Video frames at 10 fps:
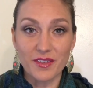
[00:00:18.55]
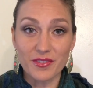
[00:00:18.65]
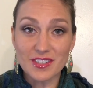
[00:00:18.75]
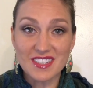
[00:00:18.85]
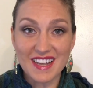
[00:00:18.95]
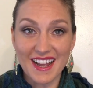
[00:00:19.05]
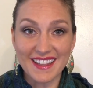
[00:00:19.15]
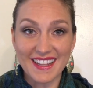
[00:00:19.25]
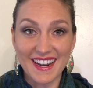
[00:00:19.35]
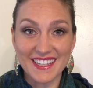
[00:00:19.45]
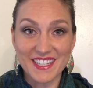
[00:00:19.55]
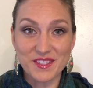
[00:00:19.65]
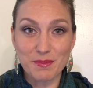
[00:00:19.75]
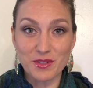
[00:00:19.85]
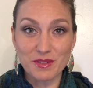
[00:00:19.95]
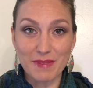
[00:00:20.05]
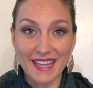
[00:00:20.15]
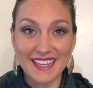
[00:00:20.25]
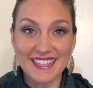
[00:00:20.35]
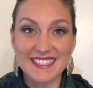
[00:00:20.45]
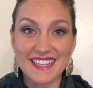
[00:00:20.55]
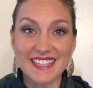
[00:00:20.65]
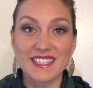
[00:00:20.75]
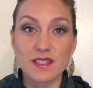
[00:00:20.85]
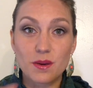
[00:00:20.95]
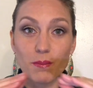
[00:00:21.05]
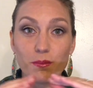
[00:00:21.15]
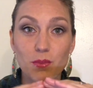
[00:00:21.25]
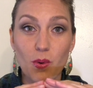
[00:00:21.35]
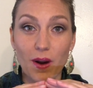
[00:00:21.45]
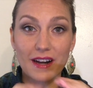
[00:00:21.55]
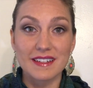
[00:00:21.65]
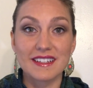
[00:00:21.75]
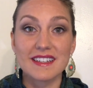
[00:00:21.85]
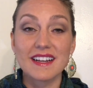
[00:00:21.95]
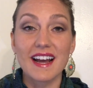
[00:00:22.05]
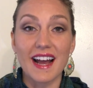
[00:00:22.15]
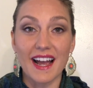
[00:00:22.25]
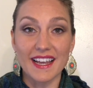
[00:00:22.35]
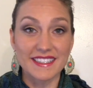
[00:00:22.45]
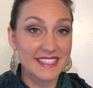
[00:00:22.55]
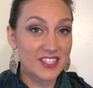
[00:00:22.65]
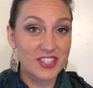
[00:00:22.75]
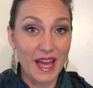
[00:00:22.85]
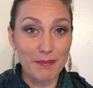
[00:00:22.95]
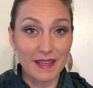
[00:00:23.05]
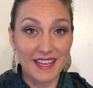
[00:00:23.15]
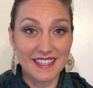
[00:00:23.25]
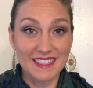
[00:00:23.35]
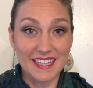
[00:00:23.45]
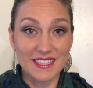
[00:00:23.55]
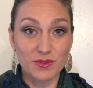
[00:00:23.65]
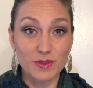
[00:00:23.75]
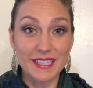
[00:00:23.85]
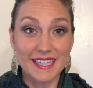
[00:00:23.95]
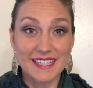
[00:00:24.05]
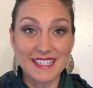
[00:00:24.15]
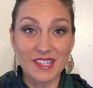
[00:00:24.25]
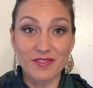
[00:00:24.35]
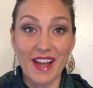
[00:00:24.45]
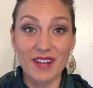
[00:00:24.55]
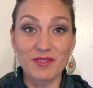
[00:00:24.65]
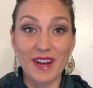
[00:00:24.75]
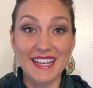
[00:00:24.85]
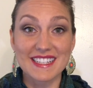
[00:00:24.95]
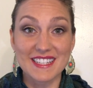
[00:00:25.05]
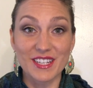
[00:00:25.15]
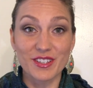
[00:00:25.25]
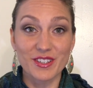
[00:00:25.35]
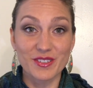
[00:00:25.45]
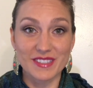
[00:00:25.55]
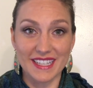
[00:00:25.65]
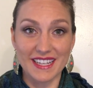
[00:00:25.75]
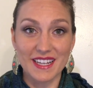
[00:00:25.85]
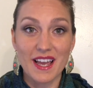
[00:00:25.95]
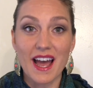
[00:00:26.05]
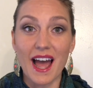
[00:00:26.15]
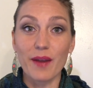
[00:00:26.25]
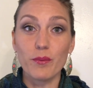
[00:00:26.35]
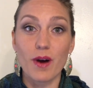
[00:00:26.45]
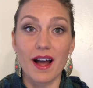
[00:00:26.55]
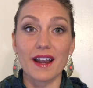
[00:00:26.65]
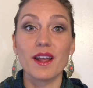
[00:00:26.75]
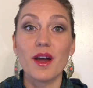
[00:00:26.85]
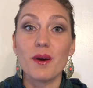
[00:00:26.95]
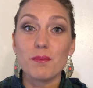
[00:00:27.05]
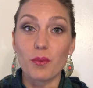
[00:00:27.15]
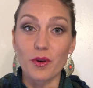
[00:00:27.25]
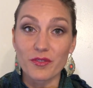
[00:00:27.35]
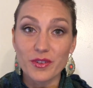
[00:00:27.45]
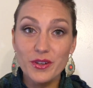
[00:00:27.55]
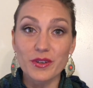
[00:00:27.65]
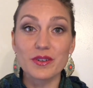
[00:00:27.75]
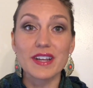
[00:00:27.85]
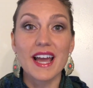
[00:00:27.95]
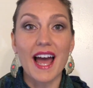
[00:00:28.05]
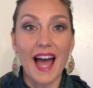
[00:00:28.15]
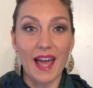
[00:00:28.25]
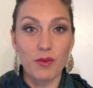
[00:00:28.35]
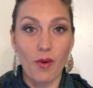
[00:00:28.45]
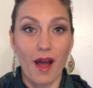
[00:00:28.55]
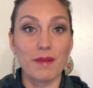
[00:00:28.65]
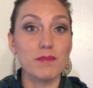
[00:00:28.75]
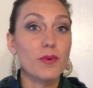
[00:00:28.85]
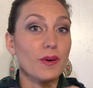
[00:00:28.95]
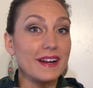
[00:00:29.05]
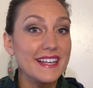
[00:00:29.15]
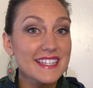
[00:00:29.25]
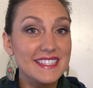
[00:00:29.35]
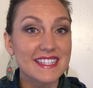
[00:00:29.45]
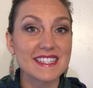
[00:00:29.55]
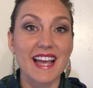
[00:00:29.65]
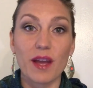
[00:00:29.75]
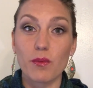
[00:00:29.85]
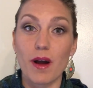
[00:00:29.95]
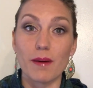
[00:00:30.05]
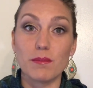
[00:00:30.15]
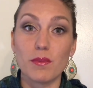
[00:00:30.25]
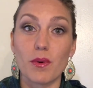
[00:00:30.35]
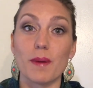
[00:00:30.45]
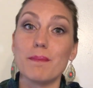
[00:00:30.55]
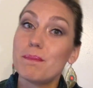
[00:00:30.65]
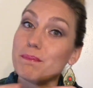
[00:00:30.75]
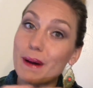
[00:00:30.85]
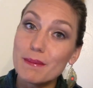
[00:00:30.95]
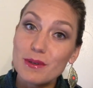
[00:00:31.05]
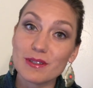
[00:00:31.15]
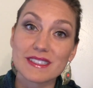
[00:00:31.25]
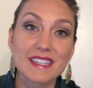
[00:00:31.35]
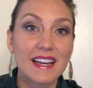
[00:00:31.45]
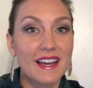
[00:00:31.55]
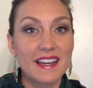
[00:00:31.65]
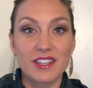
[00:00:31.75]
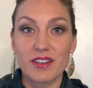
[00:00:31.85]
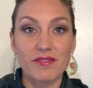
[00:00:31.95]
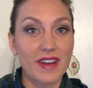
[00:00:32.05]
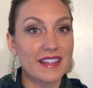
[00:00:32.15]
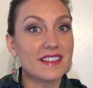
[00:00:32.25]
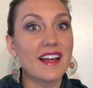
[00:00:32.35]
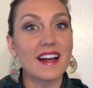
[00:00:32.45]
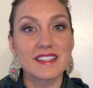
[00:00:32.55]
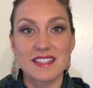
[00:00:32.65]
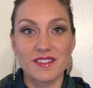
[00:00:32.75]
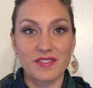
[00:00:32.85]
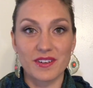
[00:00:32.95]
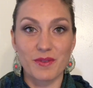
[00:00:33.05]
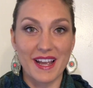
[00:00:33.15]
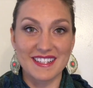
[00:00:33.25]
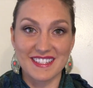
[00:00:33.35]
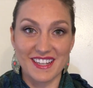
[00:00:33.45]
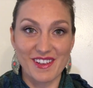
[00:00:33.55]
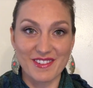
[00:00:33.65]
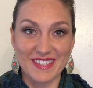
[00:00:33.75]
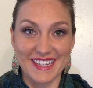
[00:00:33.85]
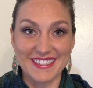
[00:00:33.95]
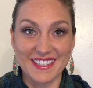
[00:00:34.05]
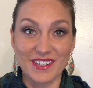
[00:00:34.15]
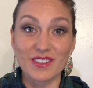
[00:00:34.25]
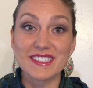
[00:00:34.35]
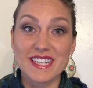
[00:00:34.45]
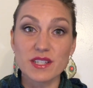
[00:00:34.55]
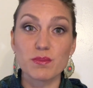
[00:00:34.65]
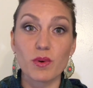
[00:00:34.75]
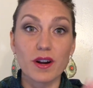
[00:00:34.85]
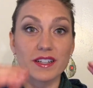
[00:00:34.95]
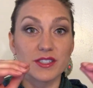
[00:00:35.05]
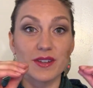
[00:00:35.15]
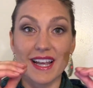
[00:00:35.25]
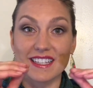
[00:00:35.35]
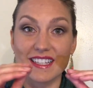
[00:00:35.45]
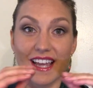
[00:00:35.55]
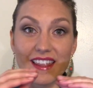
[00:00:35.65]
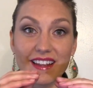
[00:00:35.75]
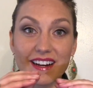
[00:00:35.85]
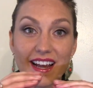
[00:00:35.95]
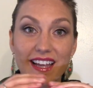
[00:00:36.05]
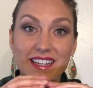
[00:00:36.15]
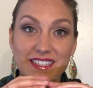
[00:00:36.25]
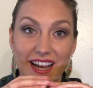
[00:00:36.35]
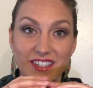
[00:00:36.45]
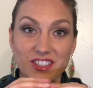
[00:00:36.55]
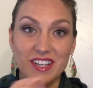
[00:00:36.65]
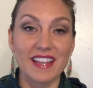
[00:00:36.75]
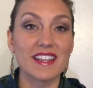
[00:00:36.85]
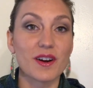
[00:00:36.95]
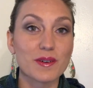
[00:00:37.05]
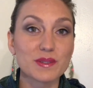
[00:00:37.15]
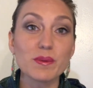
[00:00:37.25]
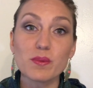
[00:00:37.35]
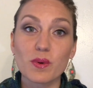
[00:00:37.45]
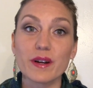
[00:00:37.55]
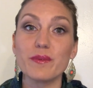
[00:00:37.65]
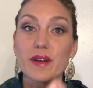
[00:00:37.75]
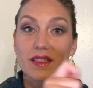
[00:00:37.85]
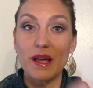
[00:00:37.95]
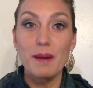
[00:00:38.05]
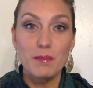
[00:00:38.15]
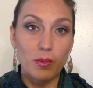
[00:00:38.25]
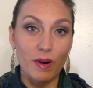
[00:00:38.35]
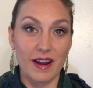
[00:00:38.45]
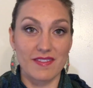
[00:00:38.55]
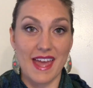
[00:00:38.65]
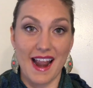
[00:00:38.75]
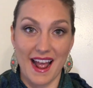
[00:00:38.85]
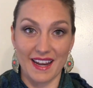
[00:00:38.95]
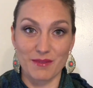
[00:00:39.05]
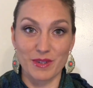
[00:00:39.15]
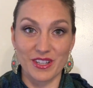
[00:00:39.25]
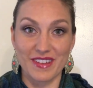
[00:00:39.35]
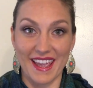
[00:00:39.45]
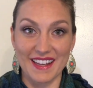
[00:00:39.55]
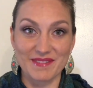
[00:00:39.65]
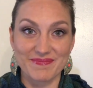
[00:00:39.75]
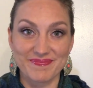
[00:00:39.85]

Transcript: The first sign that I teach most of my kids is more. I teach that because it's really easy to find ways to use it. I want more food, I want more kisses, I want more bubbles. You can find lots of different ways to use it. So teach more, two hands together, and a touch, and then always reward with more of that item when you can.